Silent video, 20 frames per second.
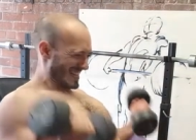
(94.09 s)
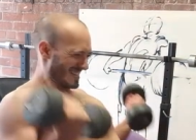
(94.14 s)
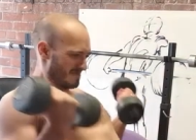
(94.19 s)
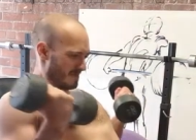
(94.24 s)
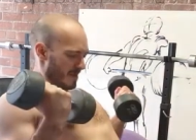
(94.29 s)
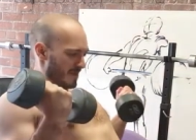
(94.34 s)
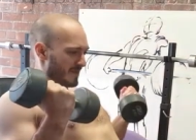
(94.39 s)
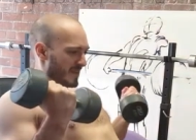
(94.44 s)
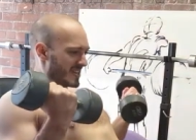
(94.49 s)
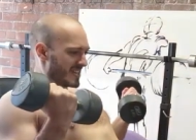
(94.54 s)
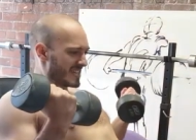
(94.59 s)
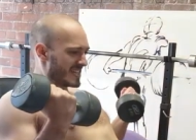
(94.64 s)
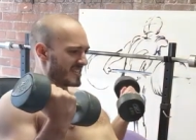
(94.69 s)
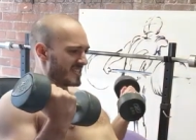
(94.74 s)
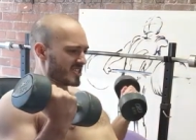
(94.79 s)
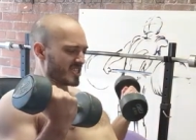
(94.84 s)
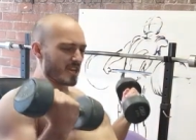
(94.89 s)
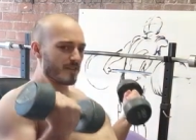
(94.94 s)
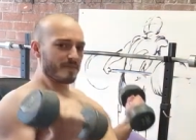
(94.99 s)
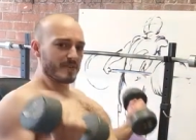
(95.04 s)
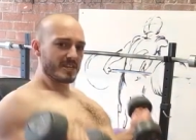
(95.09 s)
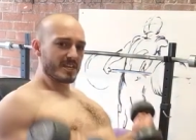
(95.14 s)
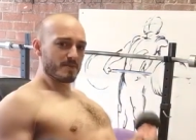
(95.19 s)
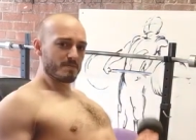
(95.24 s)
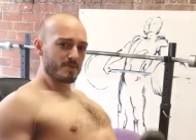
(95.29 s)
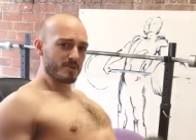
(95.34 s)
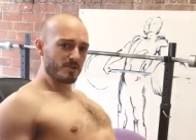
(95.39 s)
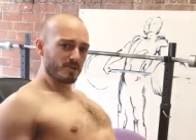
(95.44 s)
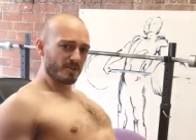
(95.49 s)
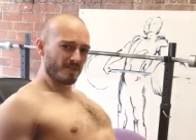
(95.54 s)
You might find it easier if you
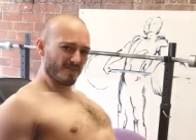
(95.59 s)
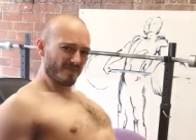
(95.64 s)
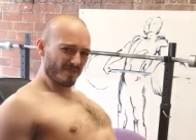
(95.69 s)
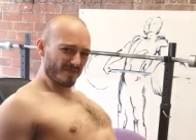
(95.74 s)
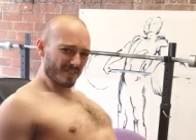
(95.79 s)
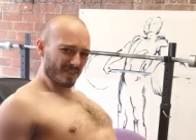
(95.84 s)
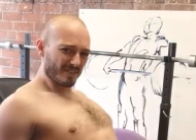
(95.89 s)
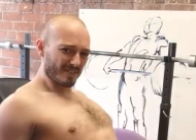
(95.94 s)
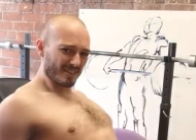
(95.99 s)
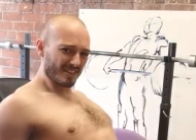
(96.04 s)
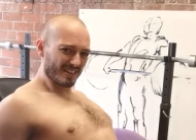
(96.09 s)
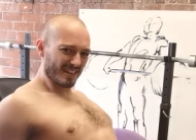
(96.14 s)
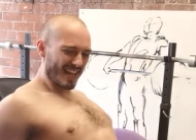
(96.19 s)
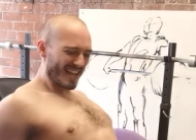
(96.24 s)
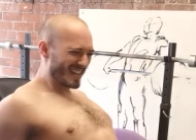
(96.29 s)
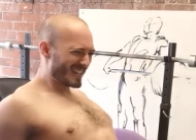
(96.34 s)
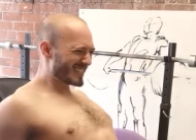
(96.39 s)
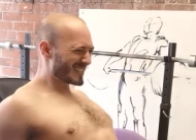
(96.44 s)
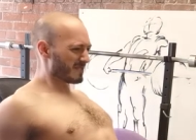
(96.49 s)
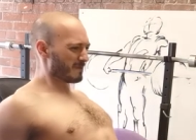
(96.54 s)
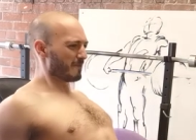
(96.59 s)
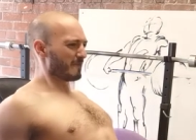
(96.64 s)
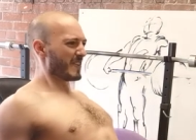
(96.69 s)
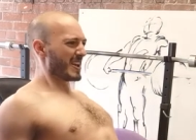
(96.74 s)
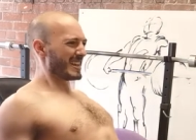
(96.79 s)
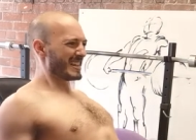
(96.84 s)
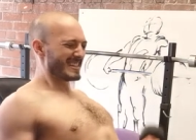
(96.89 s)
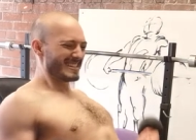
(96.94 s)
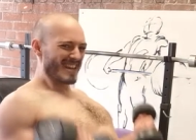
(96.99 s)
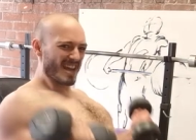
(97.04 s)
keep your legs
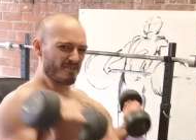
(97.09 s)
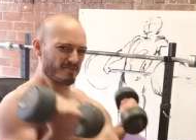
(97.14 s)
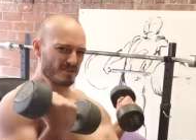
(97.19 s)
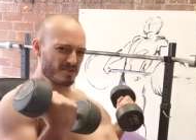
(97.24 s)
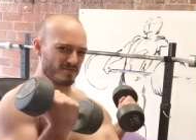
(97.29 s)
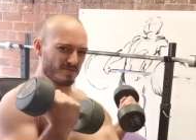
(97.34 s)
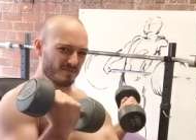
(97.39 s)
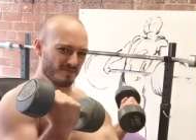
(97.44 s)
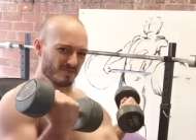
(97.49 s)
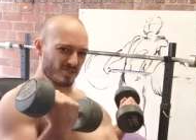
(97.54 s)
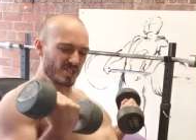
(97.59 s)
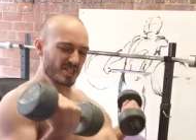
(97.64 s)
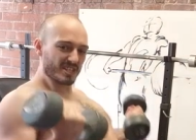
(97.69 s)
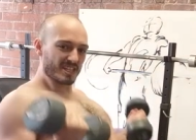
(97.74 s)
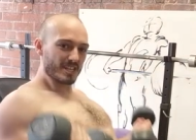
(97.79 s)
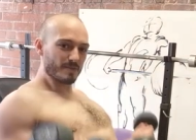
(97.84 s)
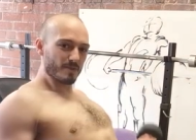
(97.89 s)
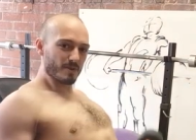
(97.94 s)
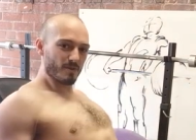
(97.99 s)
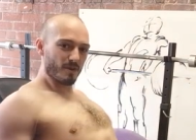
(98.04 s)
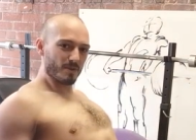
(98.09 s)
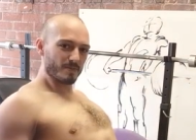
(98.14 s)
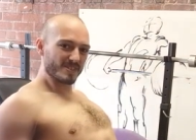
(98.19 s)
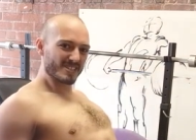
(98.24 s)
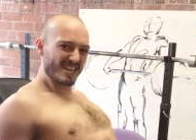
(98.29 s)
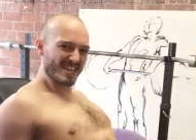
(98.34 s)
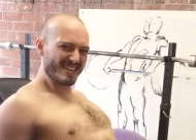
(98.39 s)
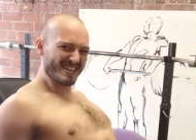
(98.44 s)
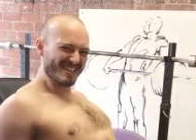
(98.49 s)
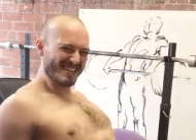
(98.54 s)
fairly narrow, so you can keep your
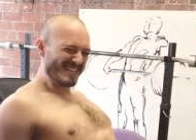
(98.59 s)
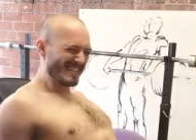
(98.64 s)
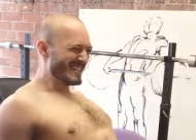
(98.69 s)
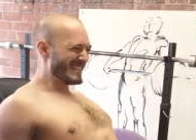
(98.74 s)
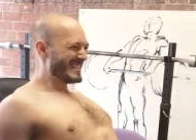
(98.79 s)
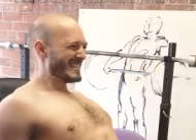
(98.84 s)
arms in.